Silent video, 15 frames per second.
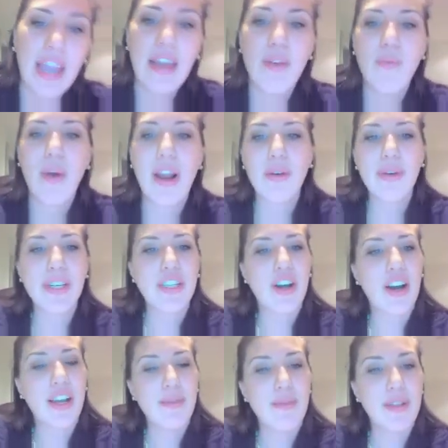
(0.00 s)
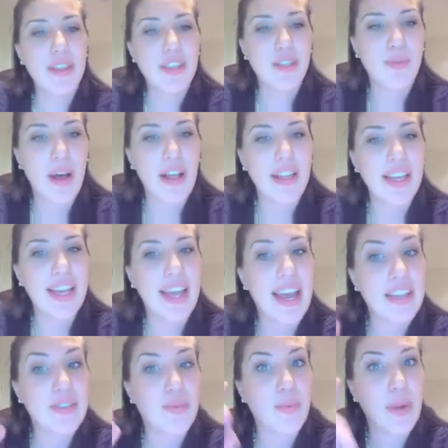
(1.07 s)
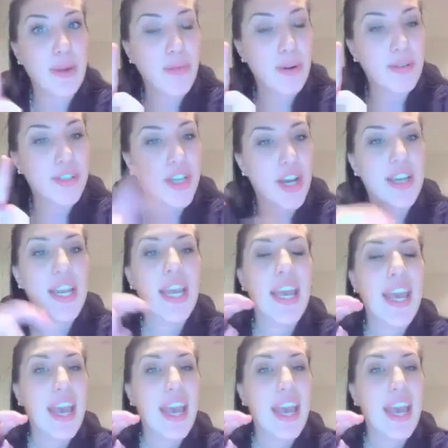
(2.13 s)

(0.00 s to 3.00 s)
And why are we talking about this? Well, it has 1 proton